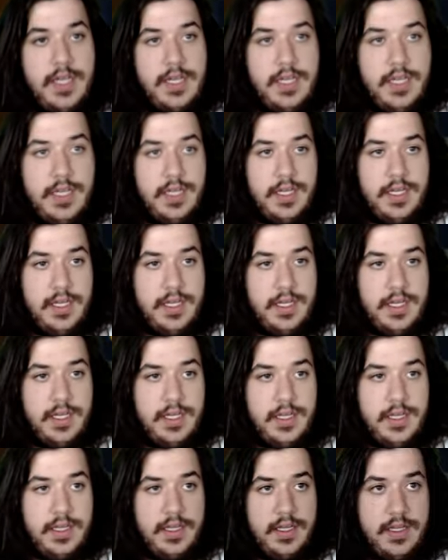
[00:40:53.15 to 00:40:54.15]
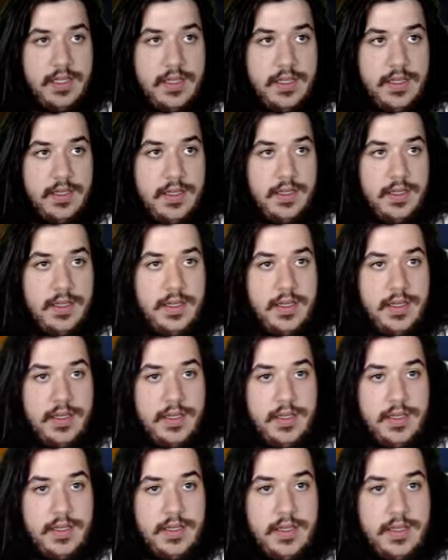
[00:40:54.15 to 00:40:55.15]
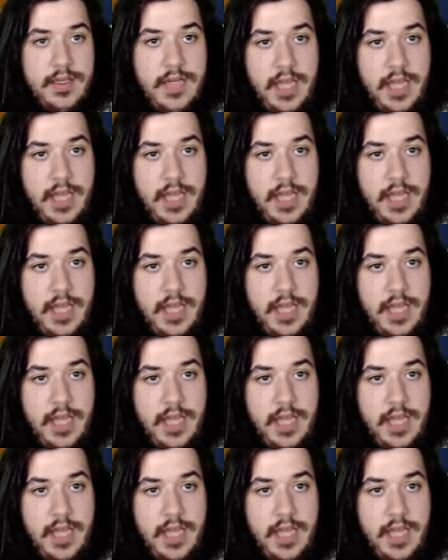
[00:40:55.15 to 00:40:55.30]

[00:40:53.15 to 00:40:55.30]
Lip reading: (no one is talking)